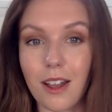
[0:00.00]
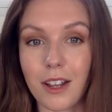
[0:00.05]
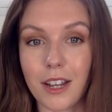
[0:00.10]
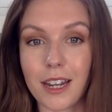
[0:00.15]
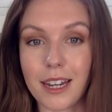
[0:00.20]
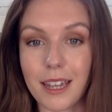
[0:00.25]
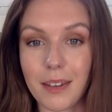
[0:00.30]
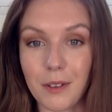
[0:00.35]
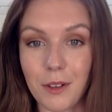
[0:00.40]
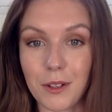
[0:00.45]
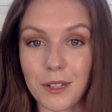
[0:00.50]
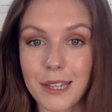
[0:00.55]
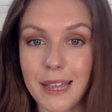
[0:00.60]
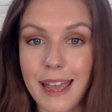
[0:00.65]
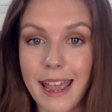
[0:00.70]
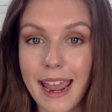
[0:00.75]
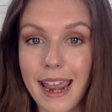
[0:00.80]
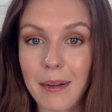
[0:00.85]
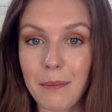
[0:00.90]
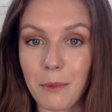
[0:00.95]
I'm going to give you
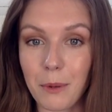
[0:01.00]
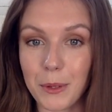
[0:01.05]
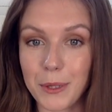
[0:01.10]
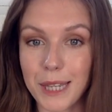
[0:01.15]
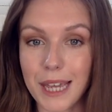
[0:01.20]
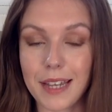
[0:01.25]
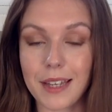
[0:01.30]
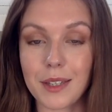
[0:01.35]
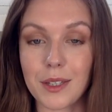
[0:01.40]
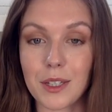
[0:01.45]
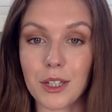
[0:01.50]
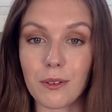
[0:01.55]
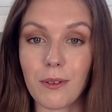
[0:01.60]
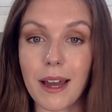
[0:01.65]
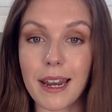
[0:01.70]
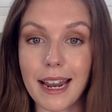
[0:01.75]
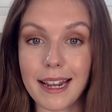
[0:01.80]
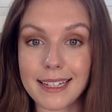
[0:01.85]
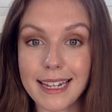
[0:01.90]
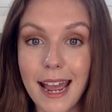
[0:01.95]
10 more seconds to
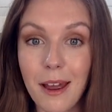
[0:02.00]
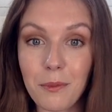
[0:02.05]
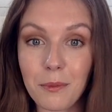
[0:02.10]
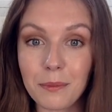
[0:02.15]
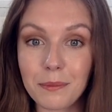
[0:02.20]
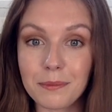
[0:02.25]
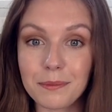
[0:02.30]
write that down.